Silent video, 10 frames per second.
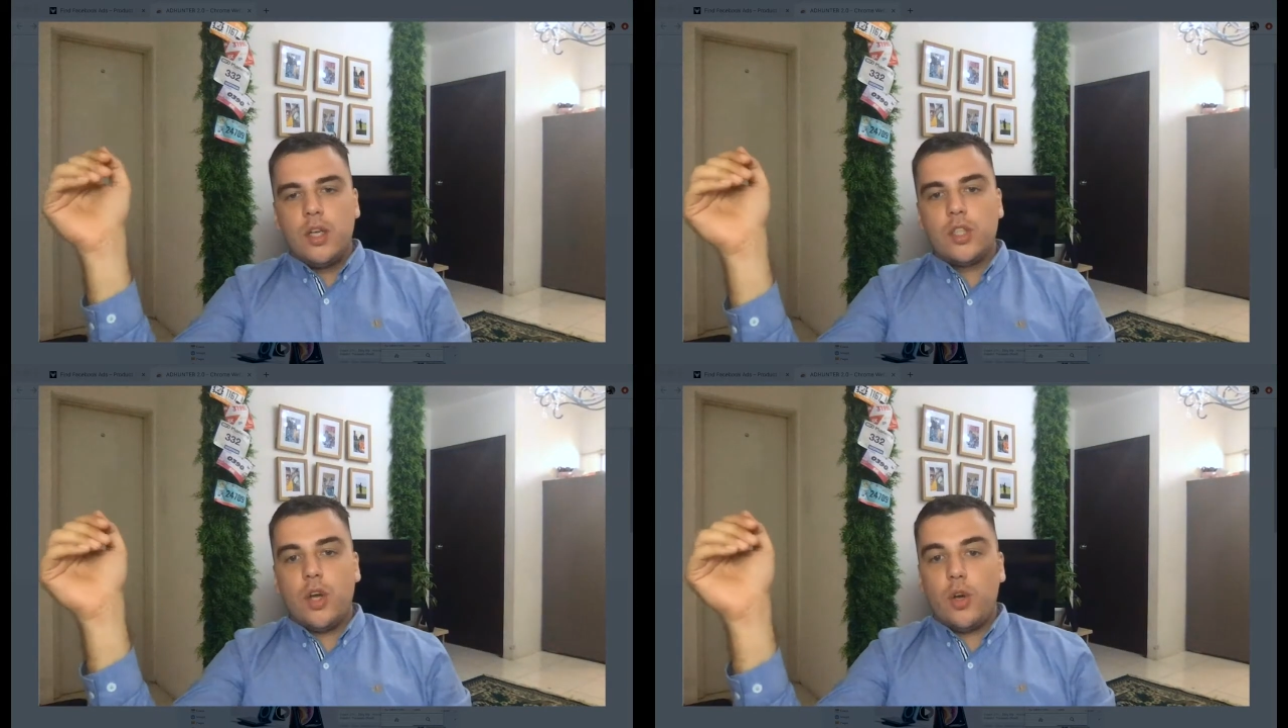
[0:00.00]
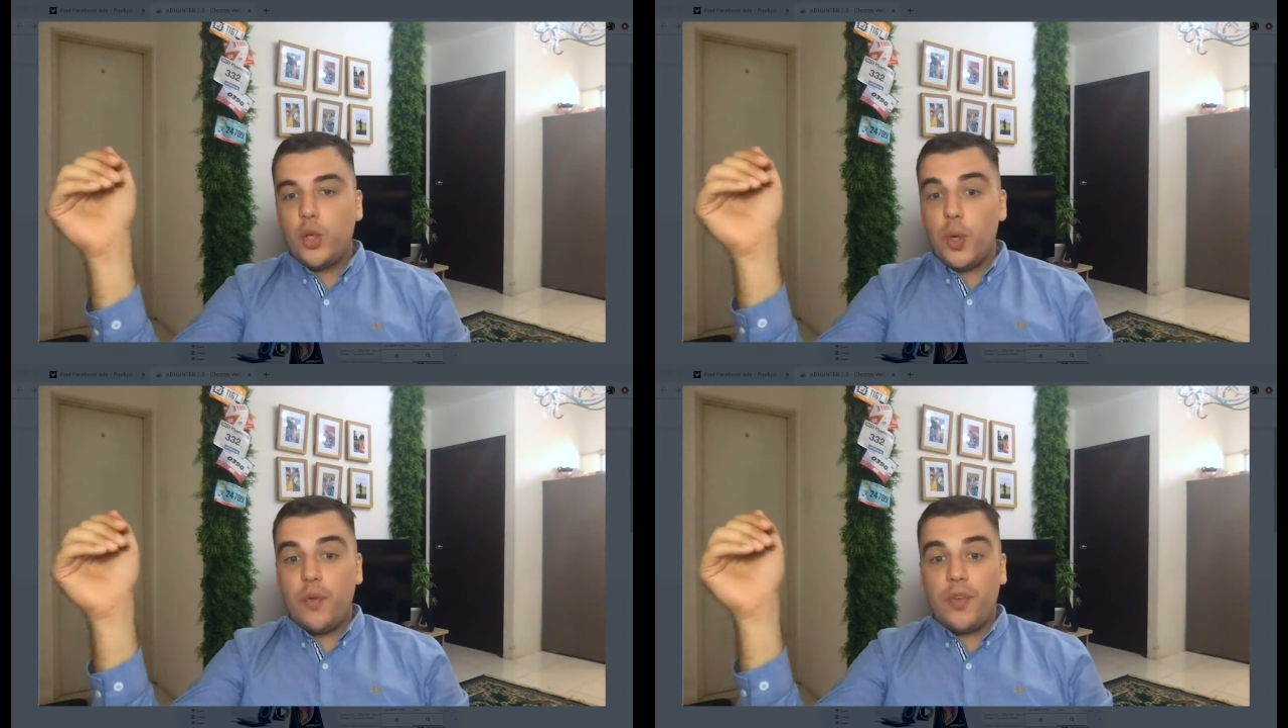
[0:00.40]
So I
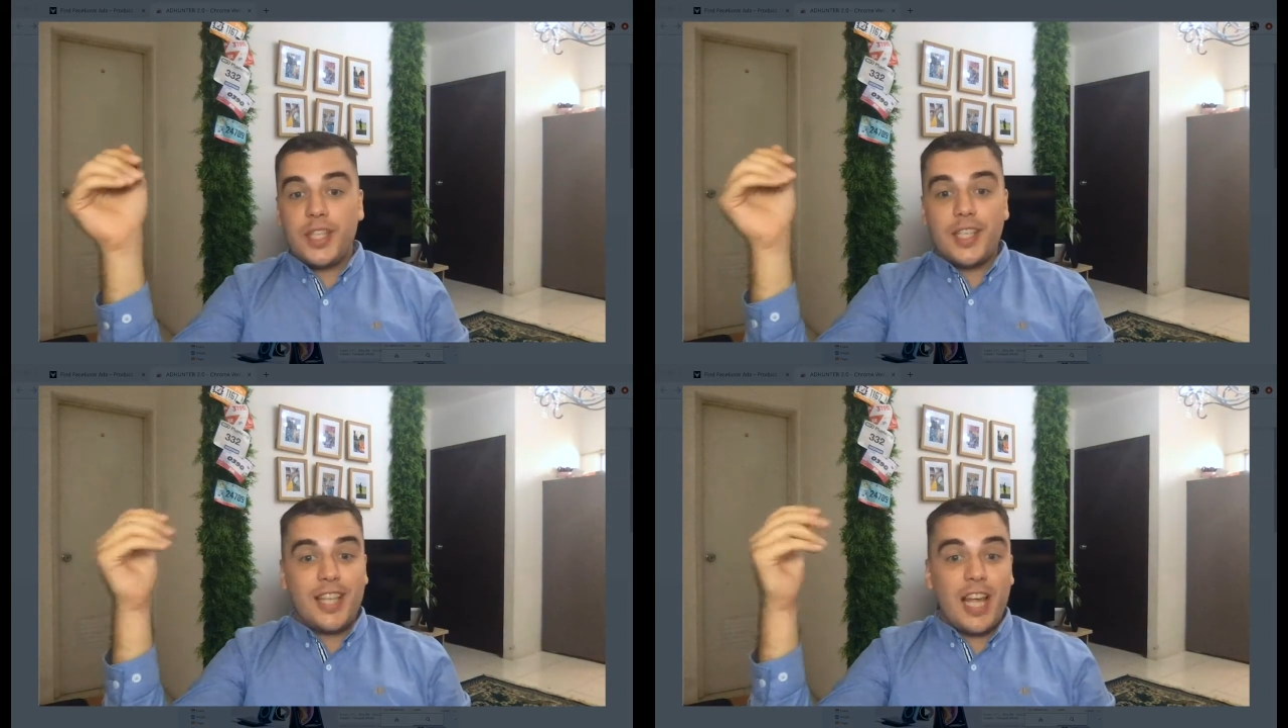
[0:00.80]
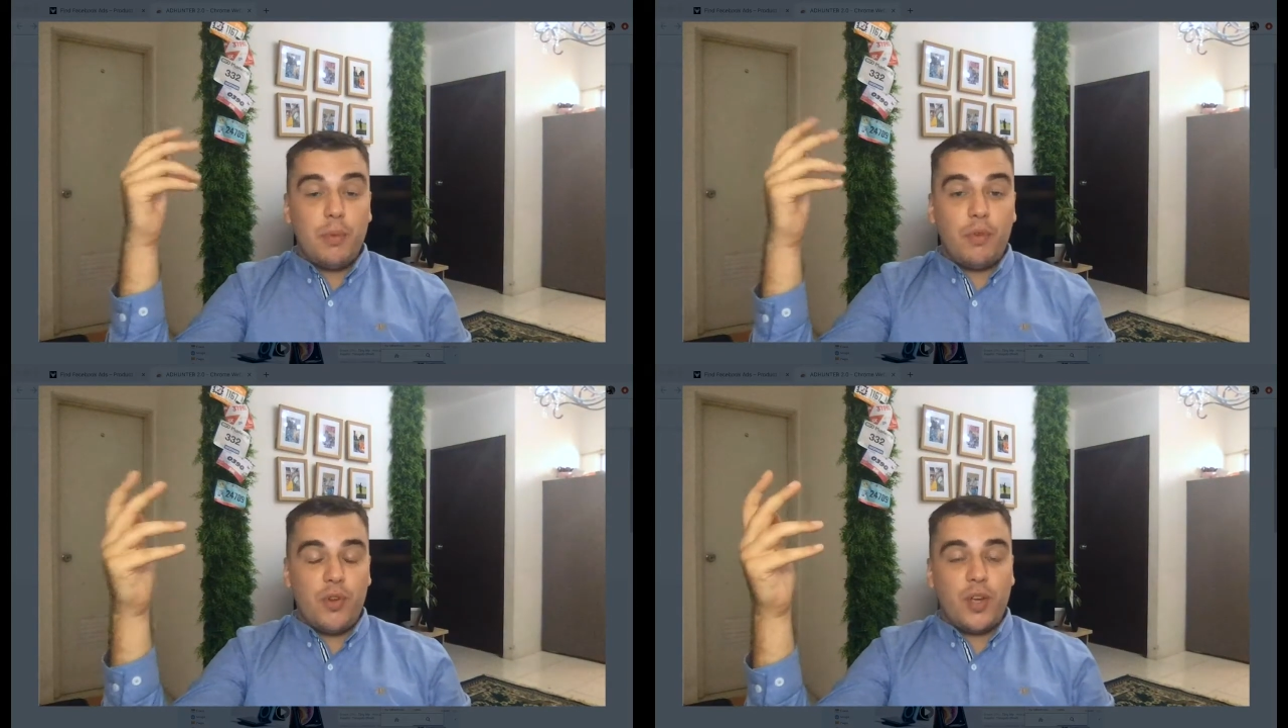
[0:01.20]
don't know if it's the same
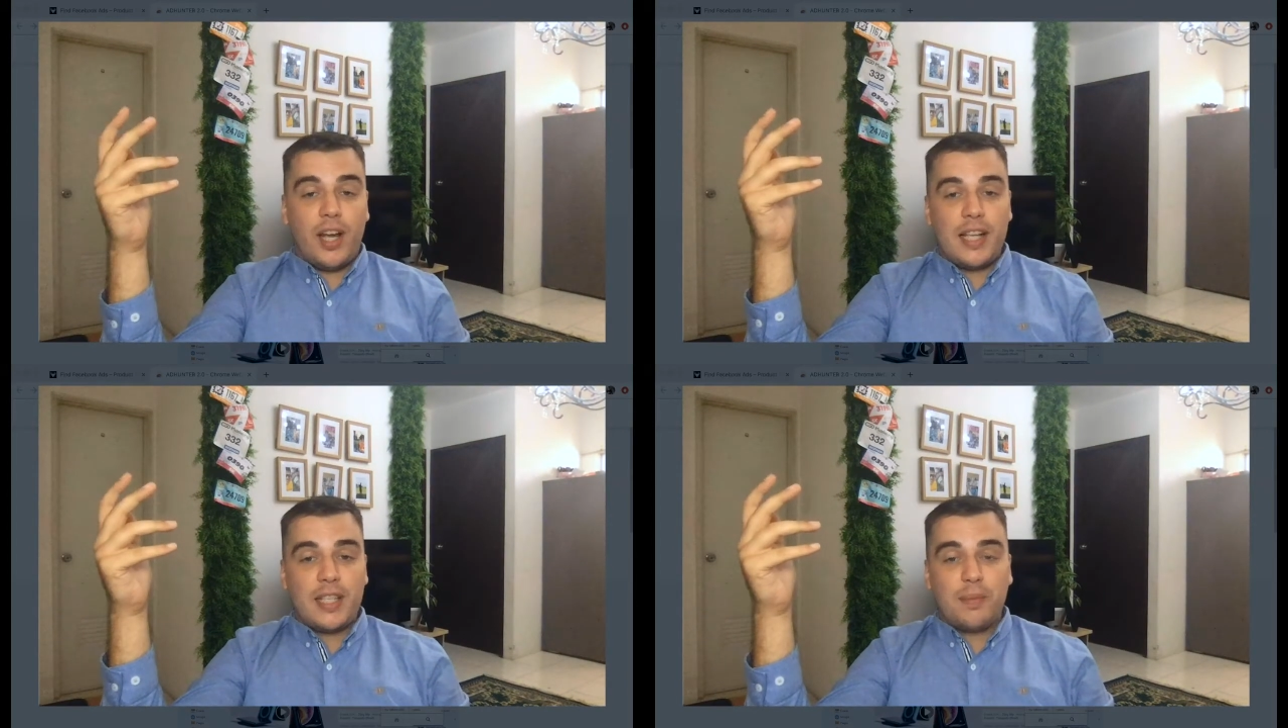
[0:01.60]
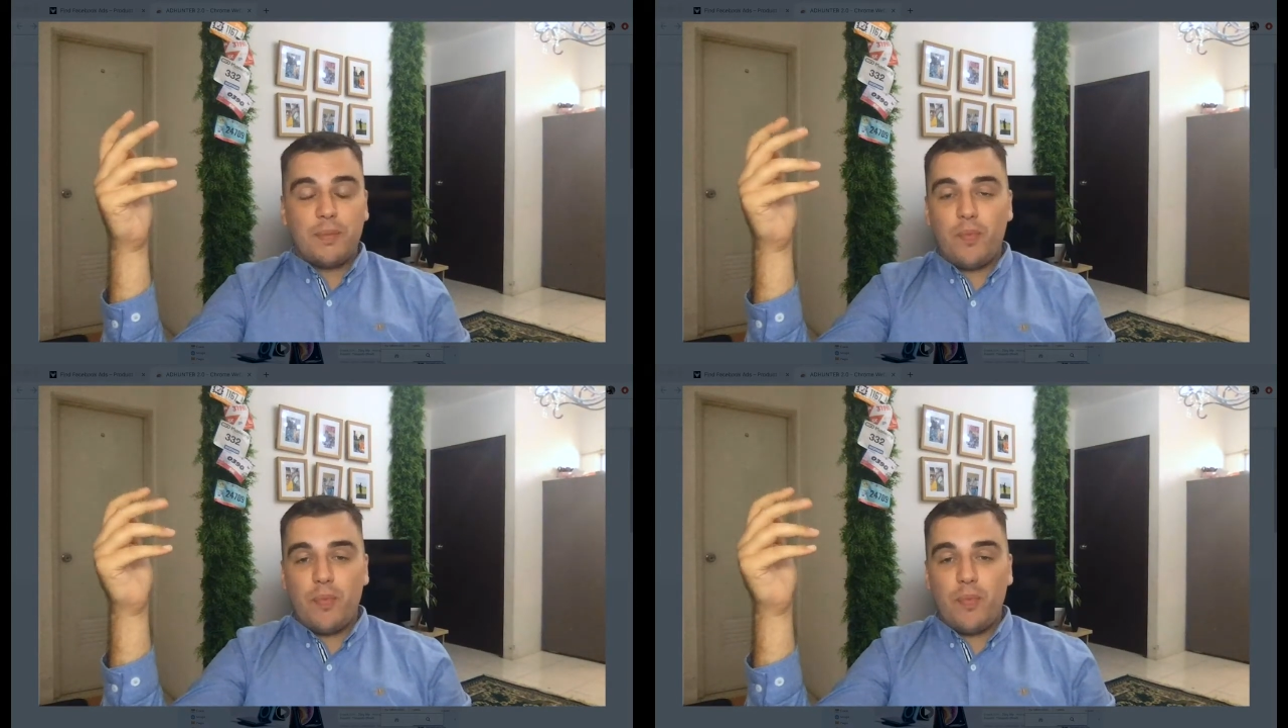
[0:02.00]
with you guys,